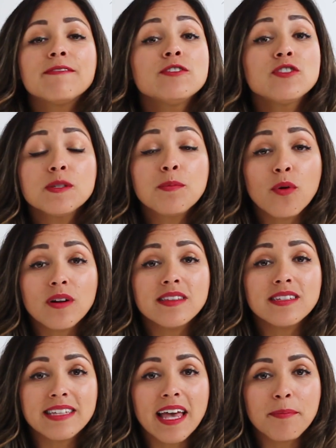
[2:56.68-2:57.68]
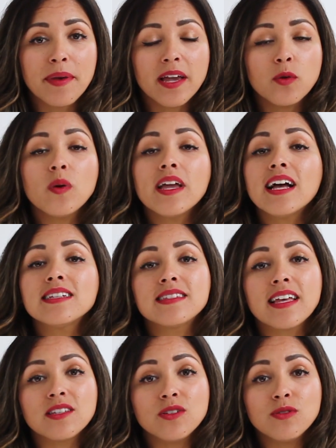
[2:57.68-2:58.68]
If you support this campaign, we
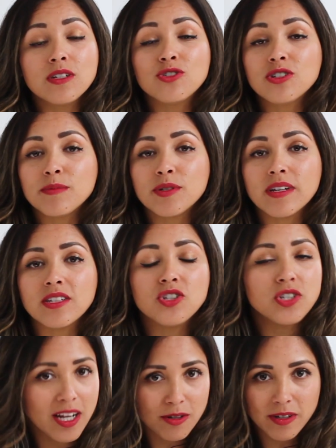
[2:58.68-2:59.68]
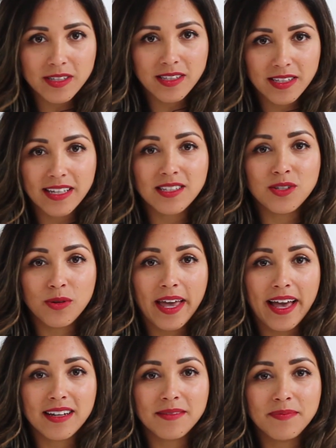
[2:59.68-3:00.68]
ask that you contribute as generously as you
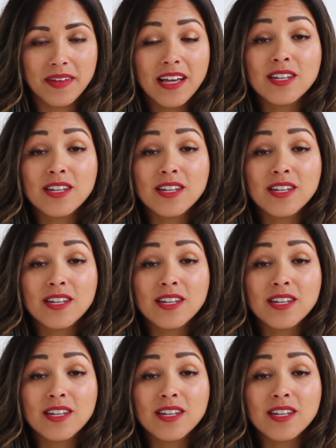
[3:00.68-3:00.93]
can.